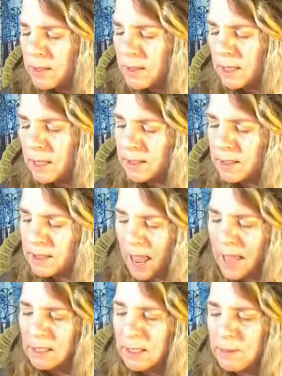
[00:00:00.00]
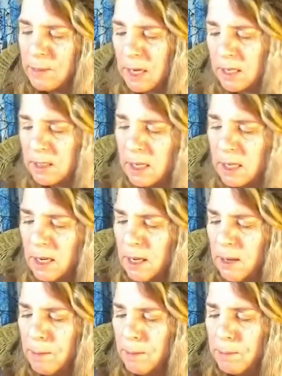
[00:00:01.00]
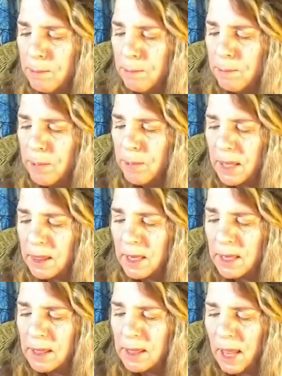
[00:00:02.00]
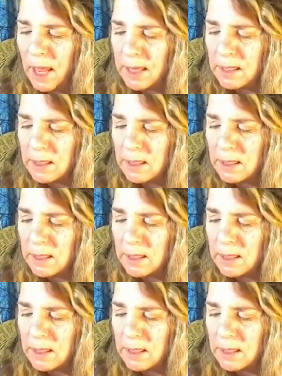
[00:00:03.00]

exactly means, but I think that